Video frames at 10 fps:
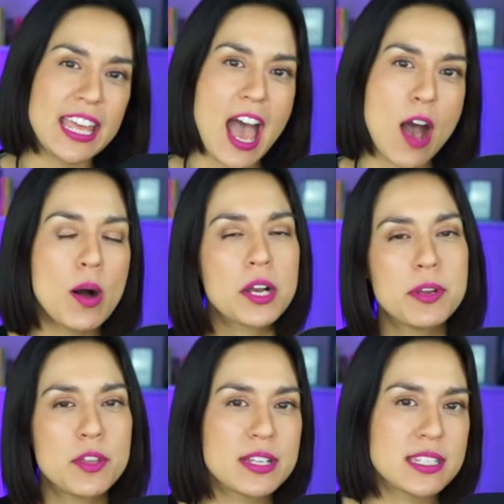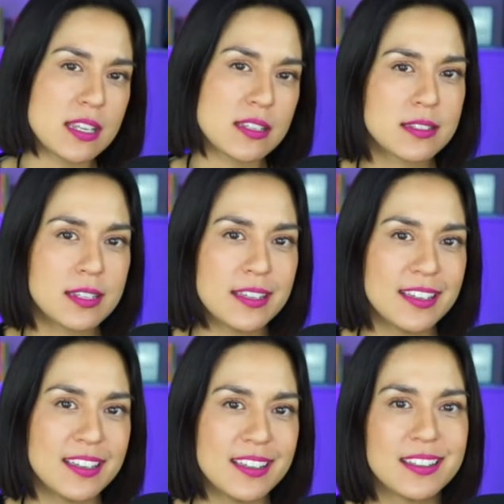yeah. Welcome to the
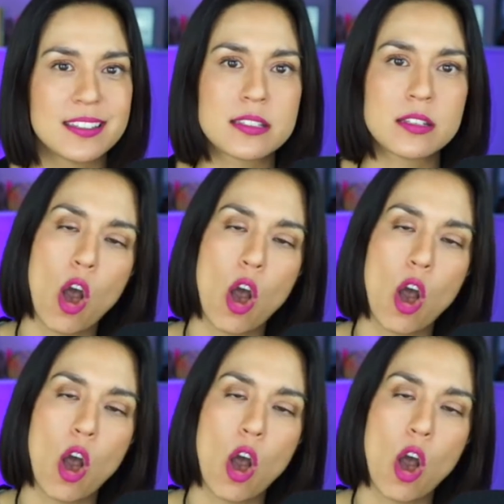resistance.